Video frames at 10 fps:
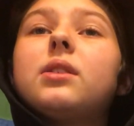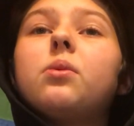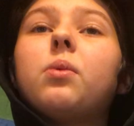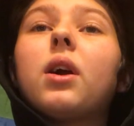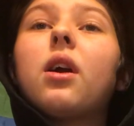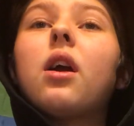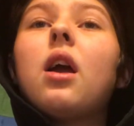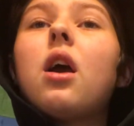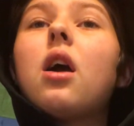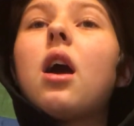where
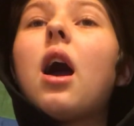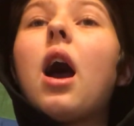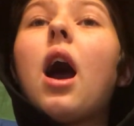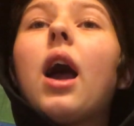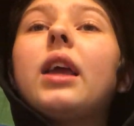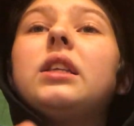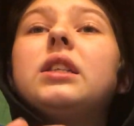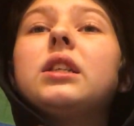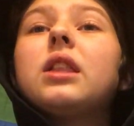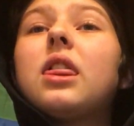I
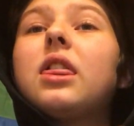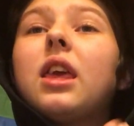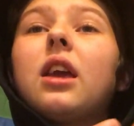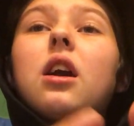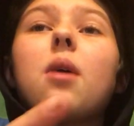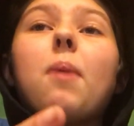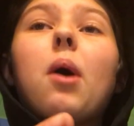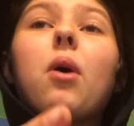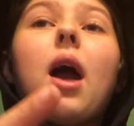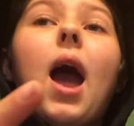didn't think
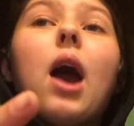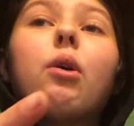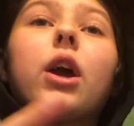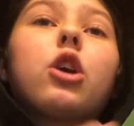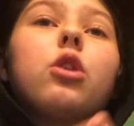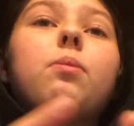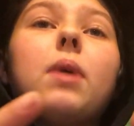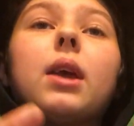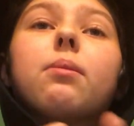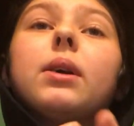about how I could
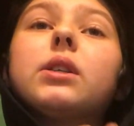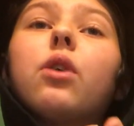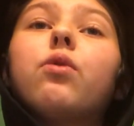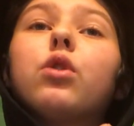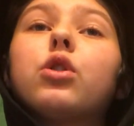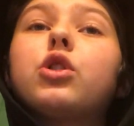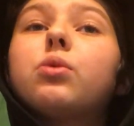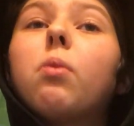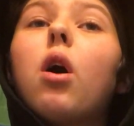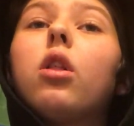make myself look
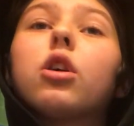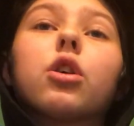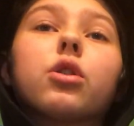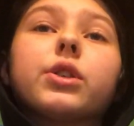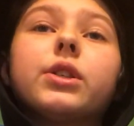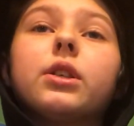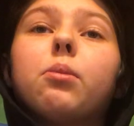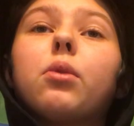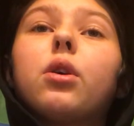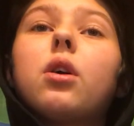smaller or
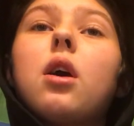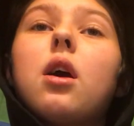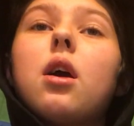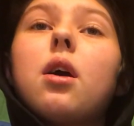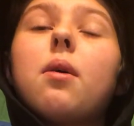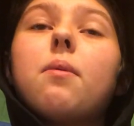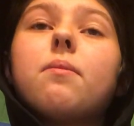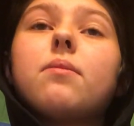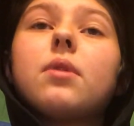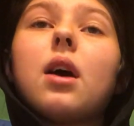slimmer,
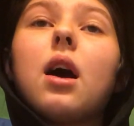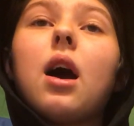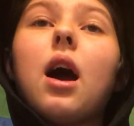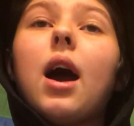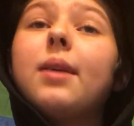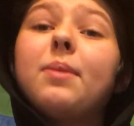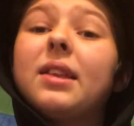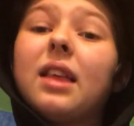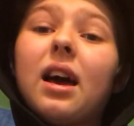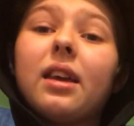I'd be
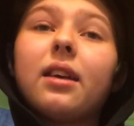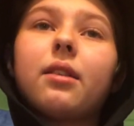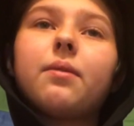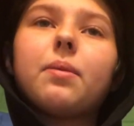lying.